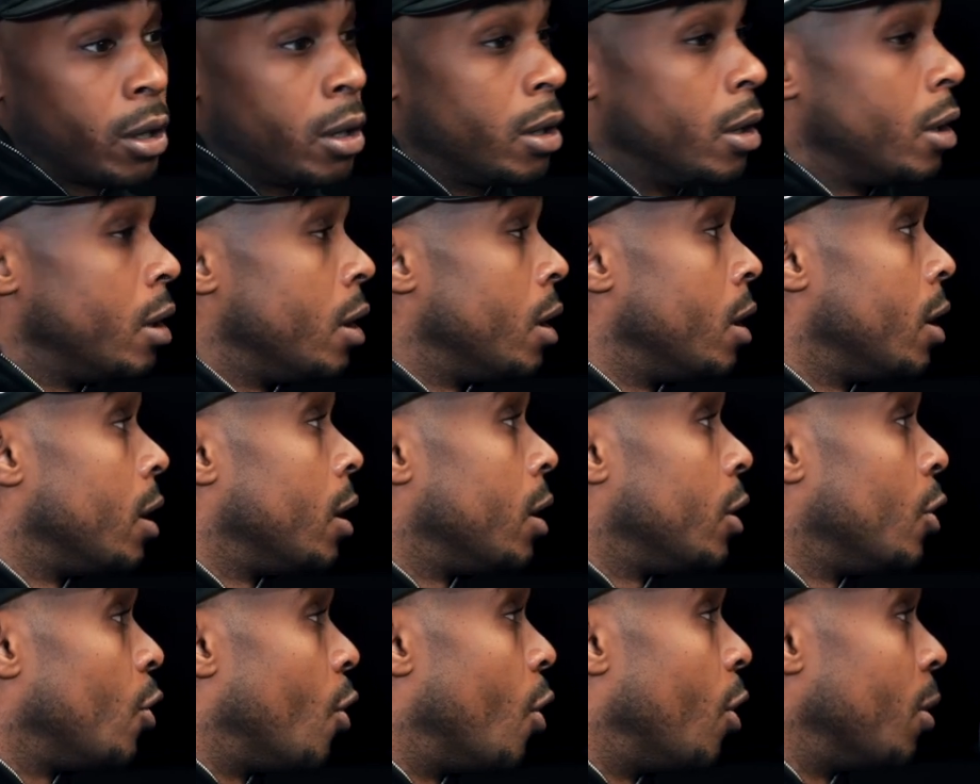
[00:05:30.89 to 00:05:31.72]
Mm-hmm.
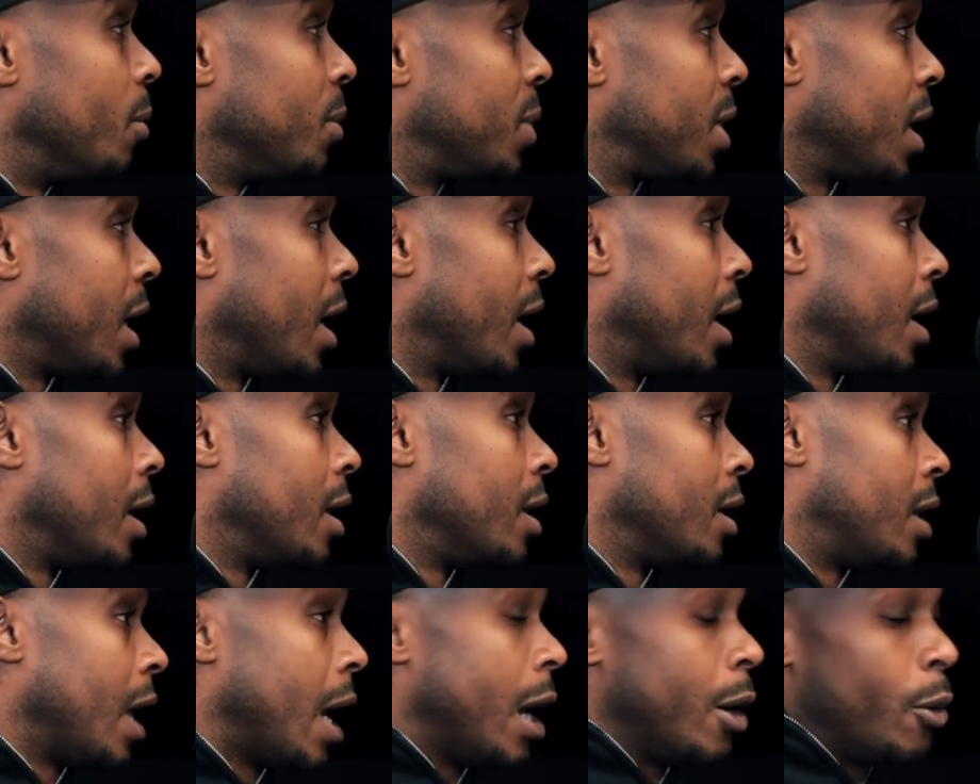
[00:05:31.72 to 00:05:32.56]
You know what I'm
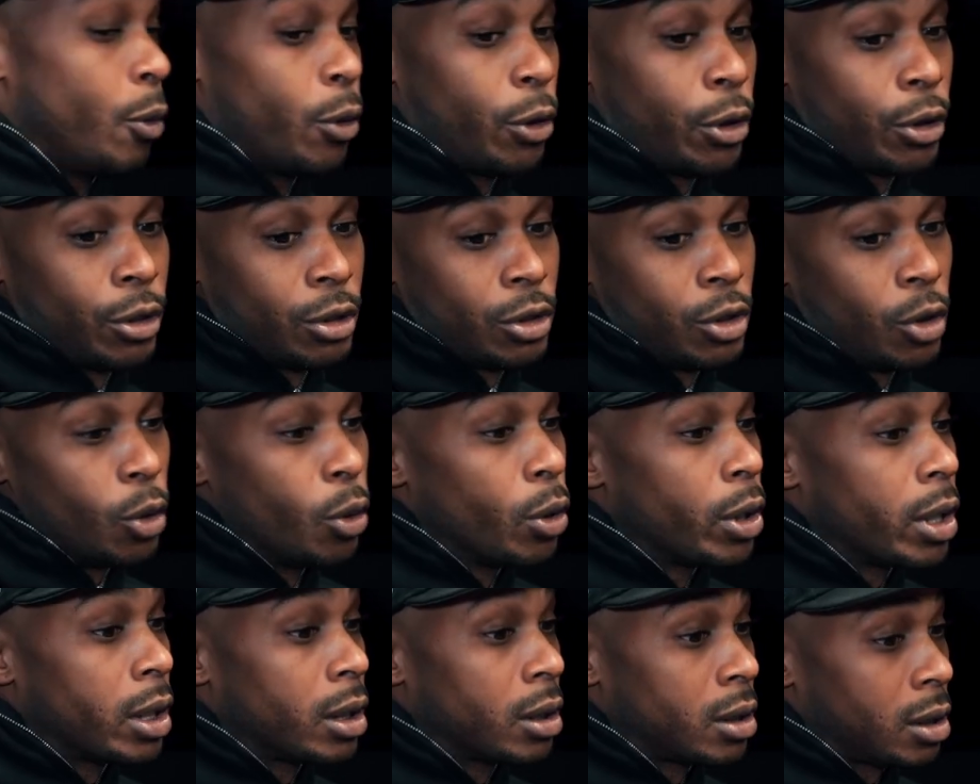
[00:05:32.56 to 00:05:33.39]
saying? Yeah, yeah. They were
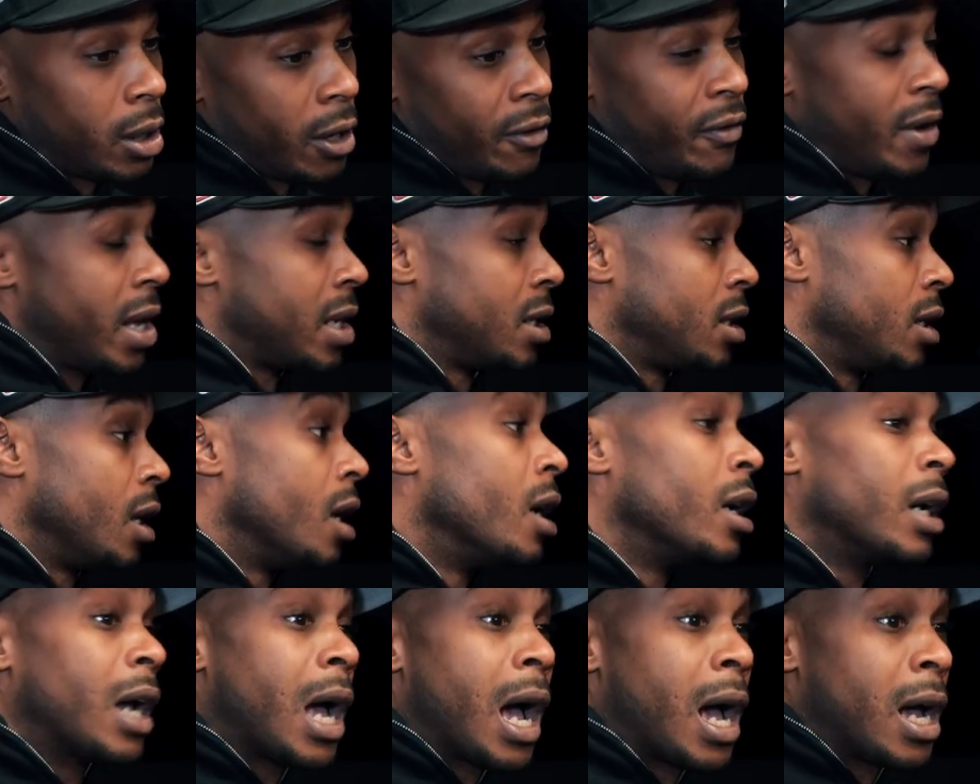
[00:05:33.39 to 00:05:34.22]
doing stuff as
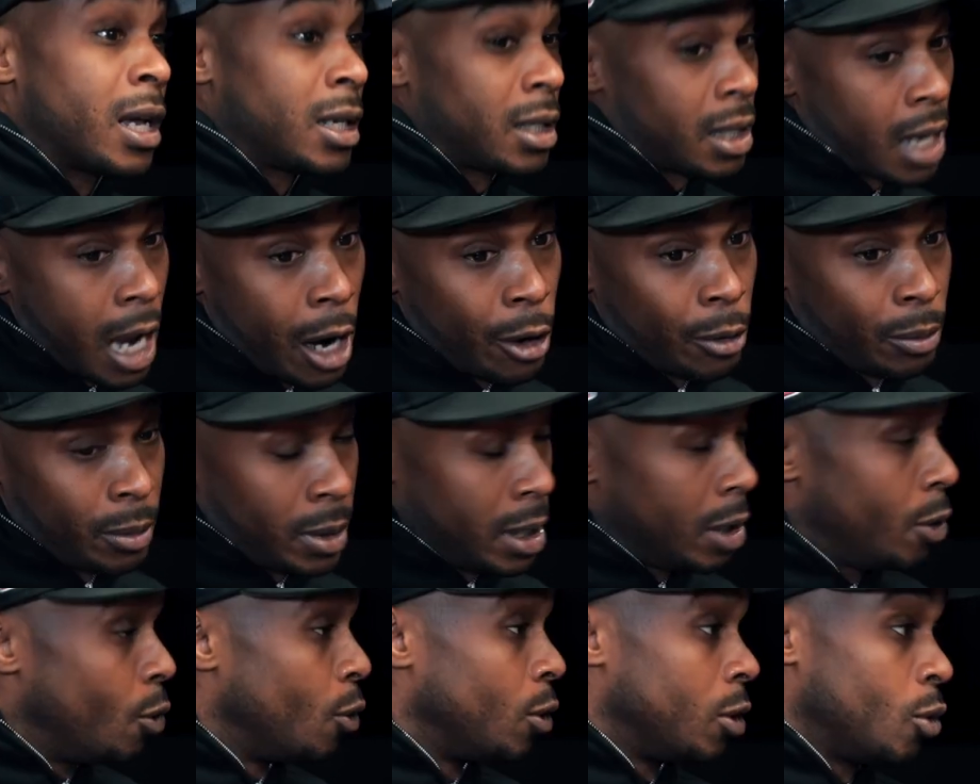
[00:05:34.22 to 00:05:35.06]
young guys.
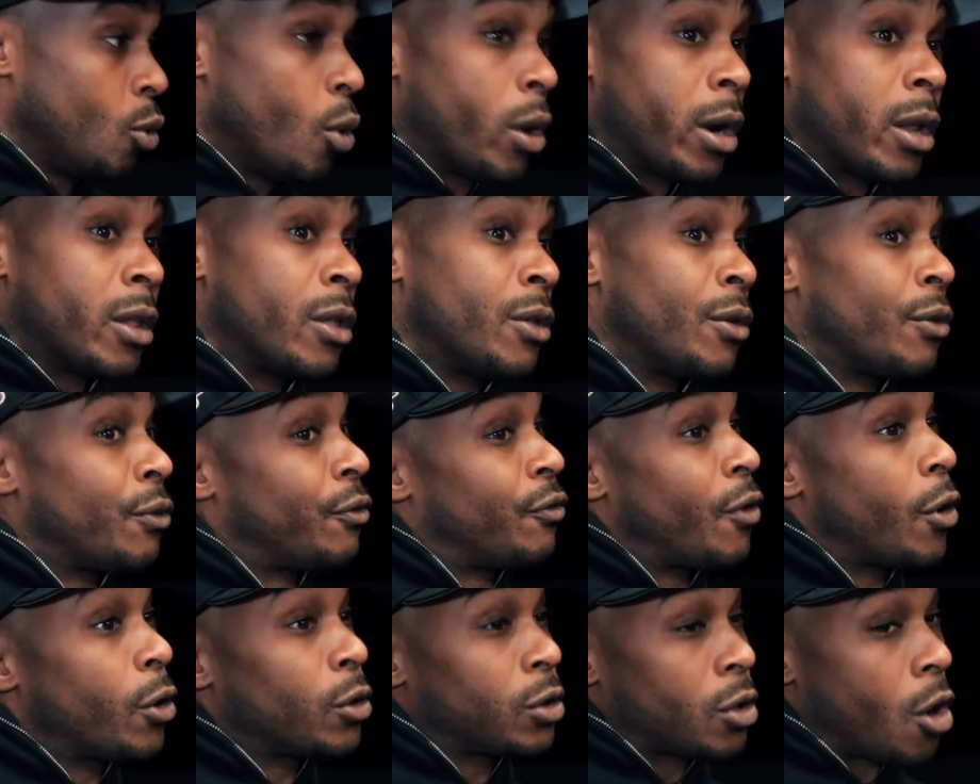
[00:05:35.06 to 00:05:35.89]
he was one of the
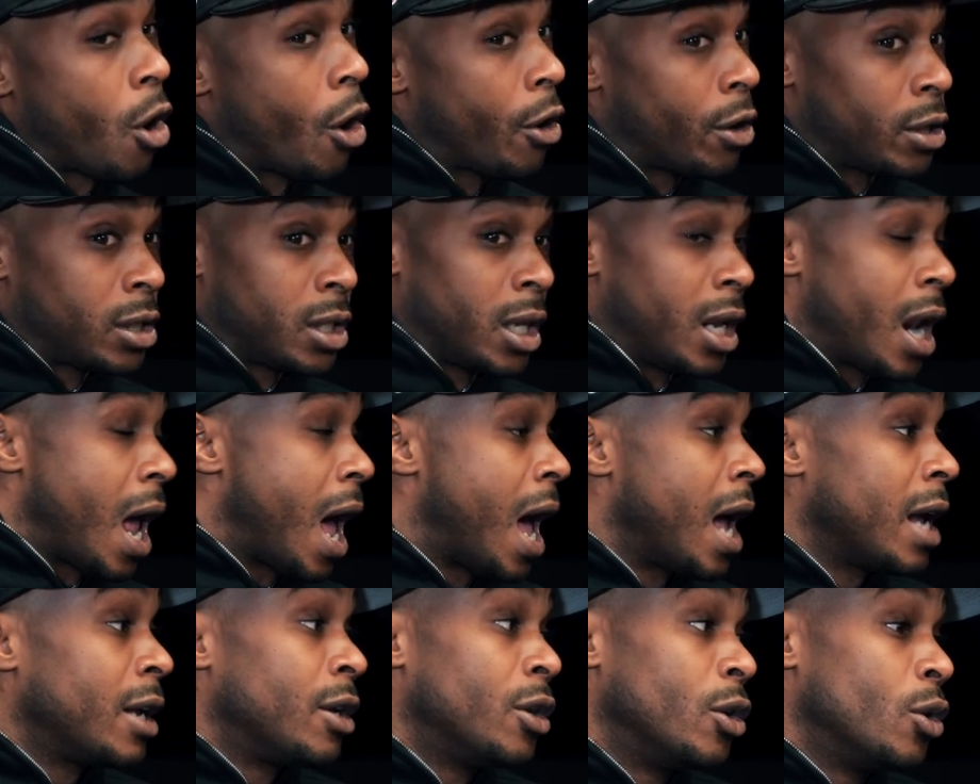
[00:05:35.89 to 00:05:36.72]
first artists that
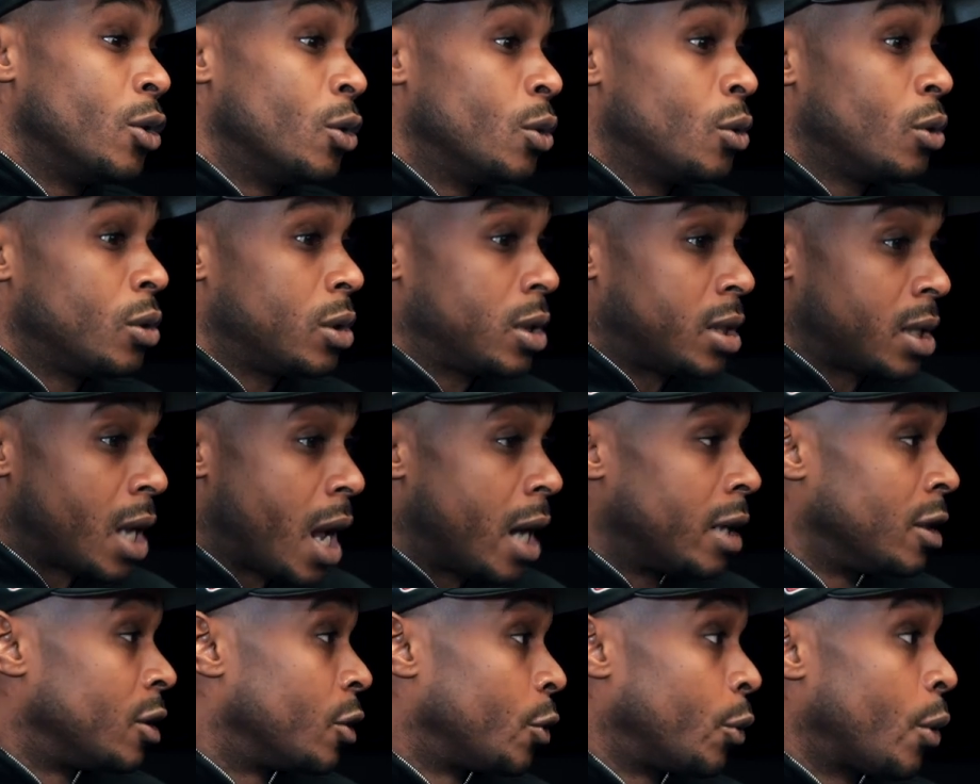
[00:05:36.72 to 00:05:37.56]
I knew
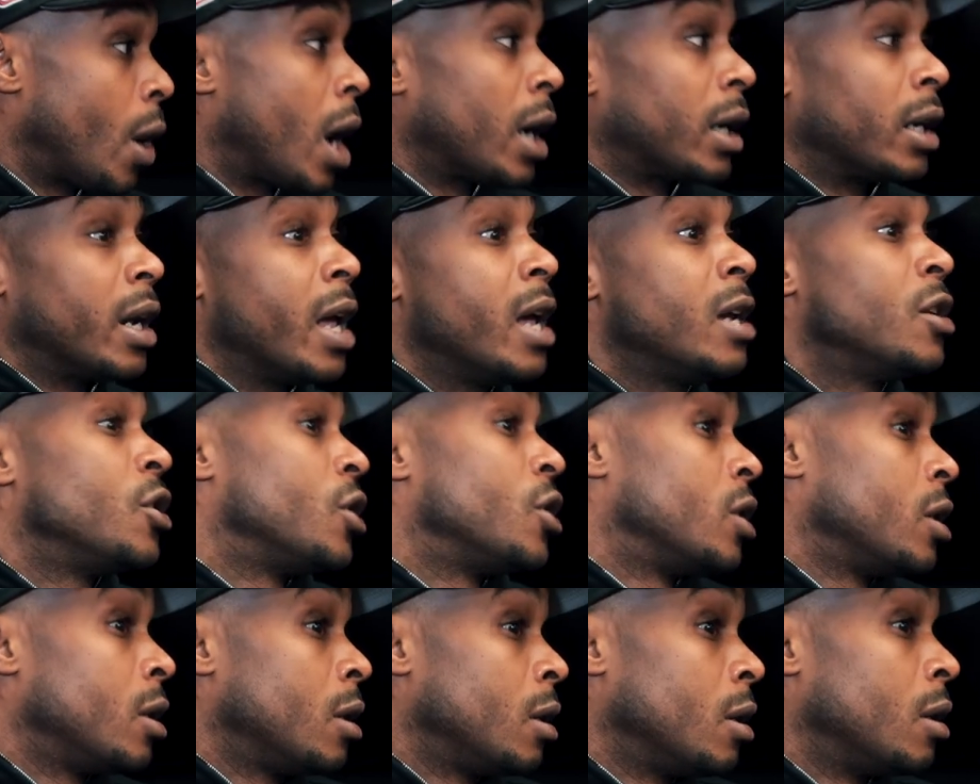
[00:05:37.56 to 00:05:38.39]
signed to Roc
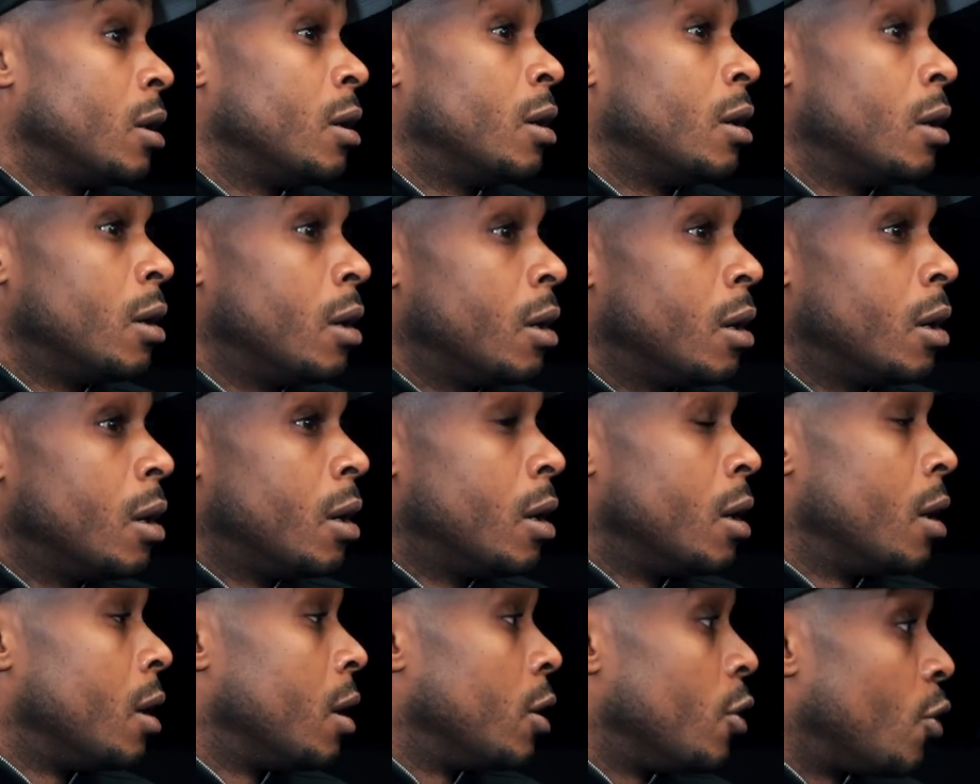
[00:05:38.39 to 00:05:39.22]
Nation.
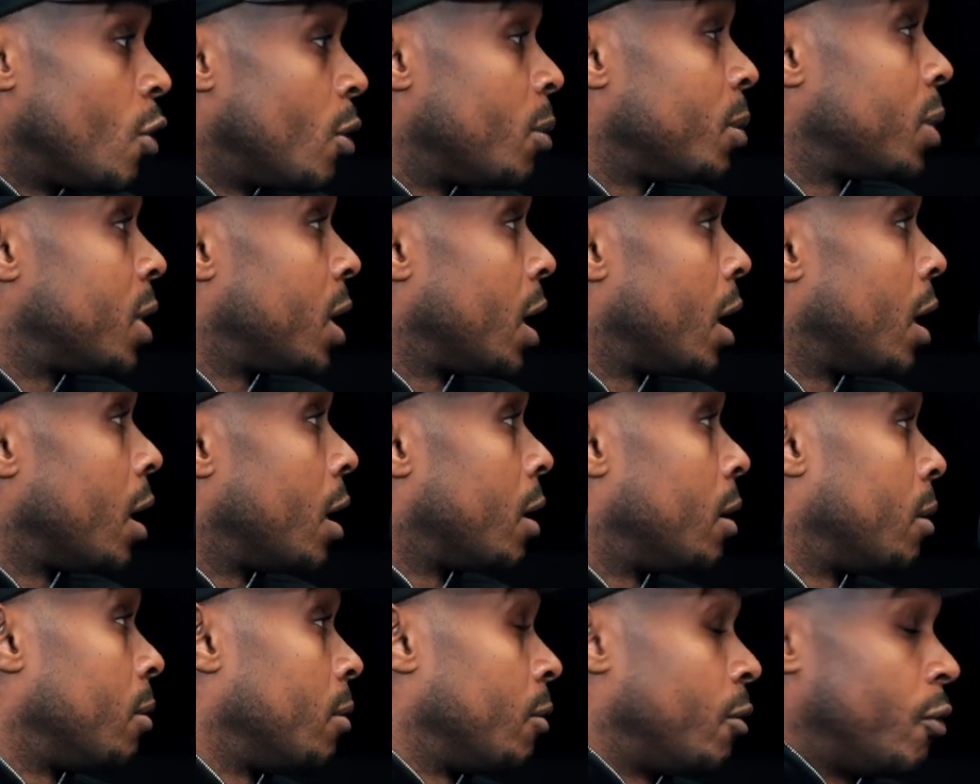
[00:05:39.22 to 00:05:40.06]
Crazy. You know what I'm
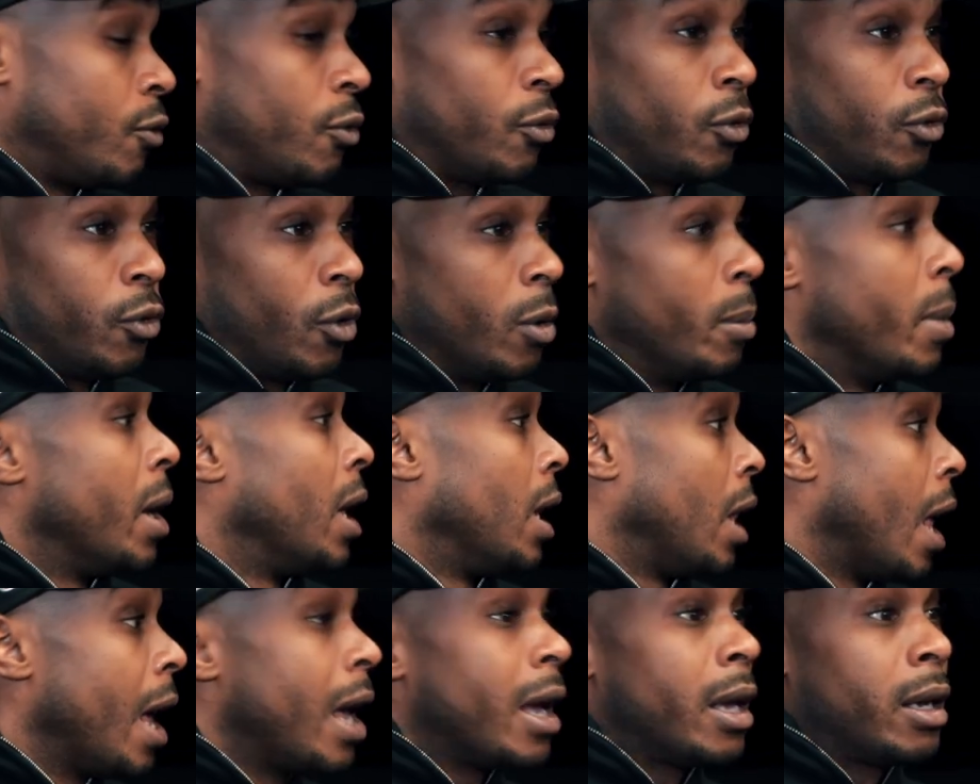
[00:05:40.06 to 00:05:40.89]
saying? Right. From
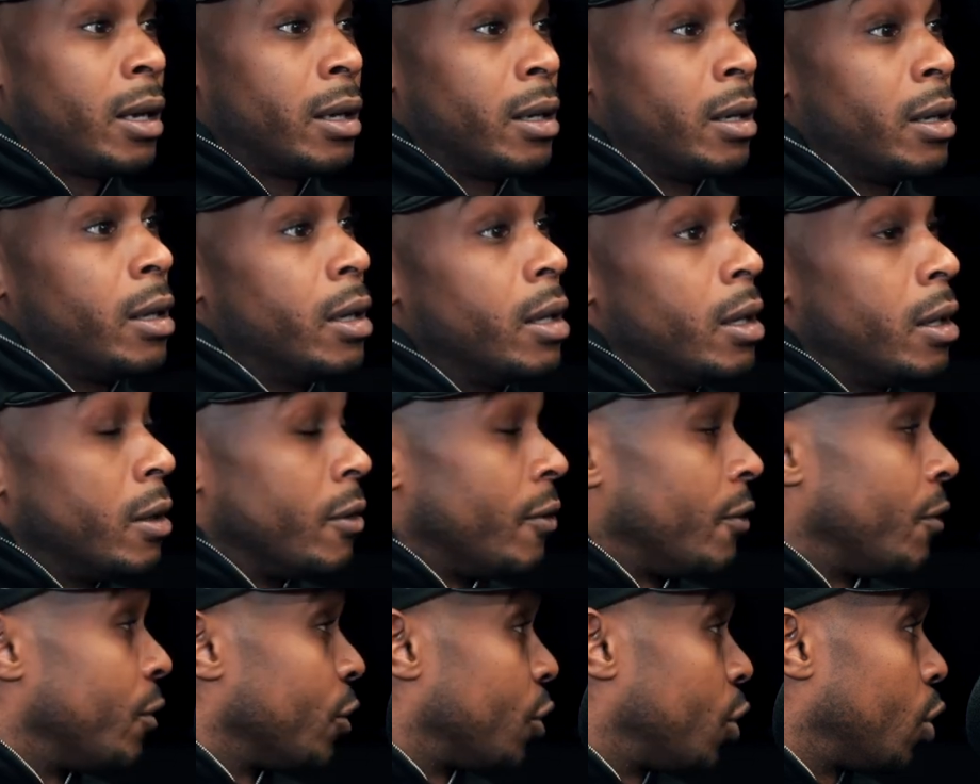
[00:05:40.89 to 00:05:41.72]
LA. Yeah.
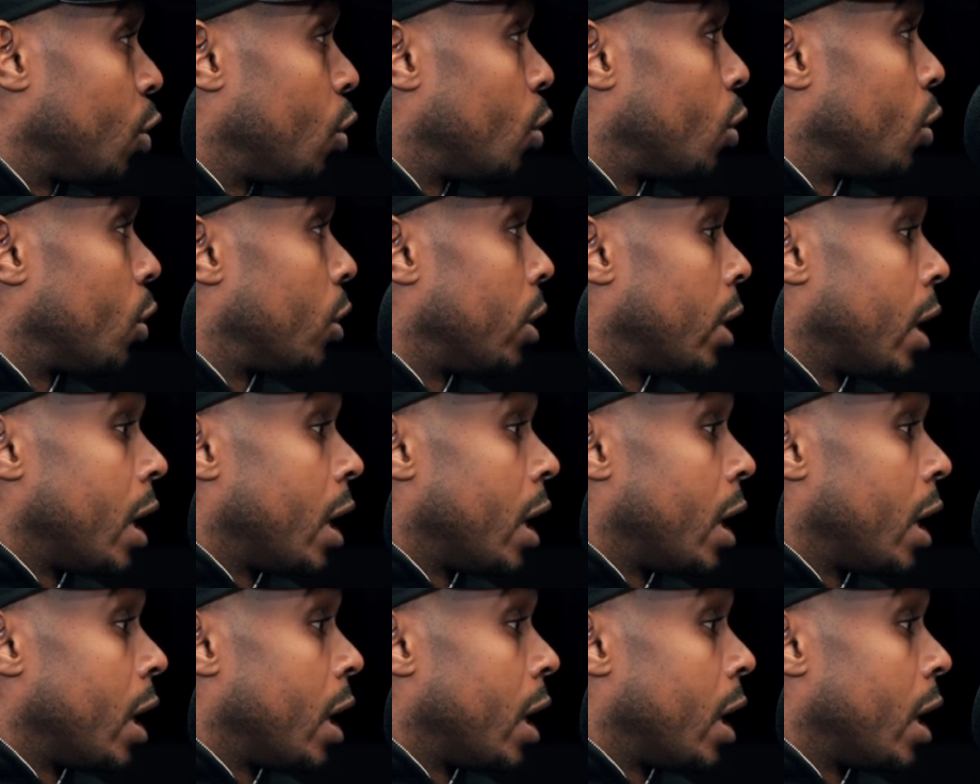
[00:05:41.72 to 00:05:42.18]
For sure.